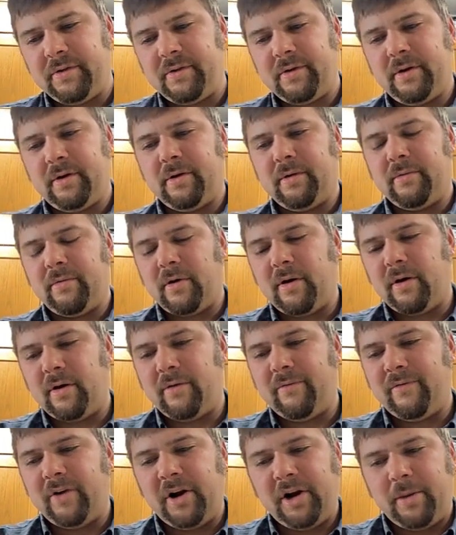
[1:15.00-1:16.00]
is a,
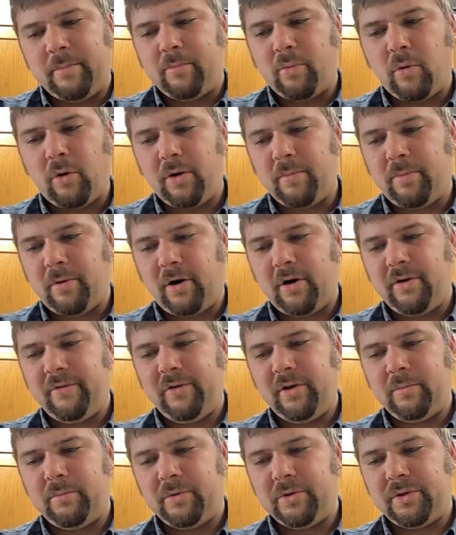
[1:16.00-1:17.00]
a very important part
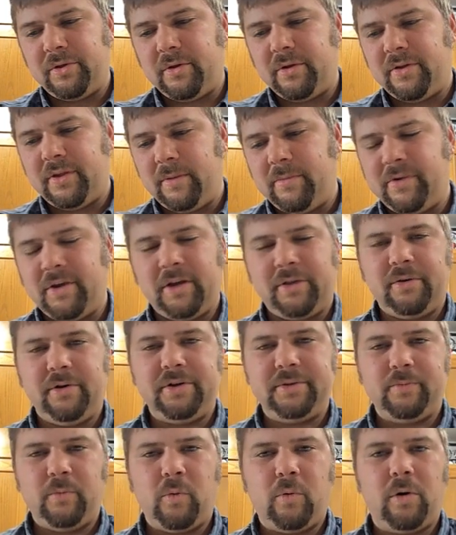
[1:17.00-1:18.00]
of it, but it seems like
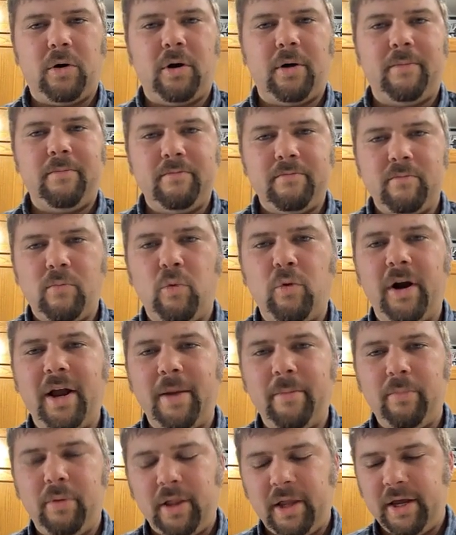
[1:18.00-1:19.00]
there's more more
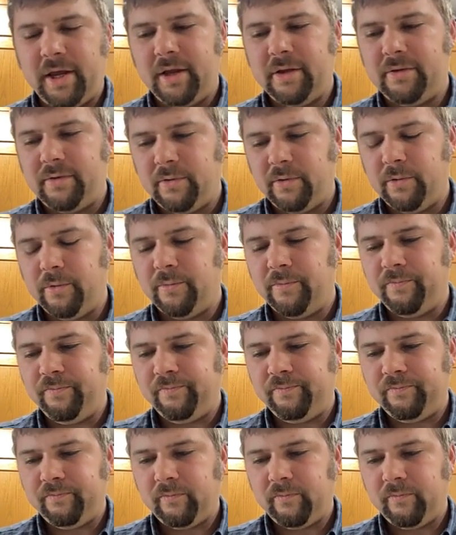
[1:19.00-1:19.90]
at play too.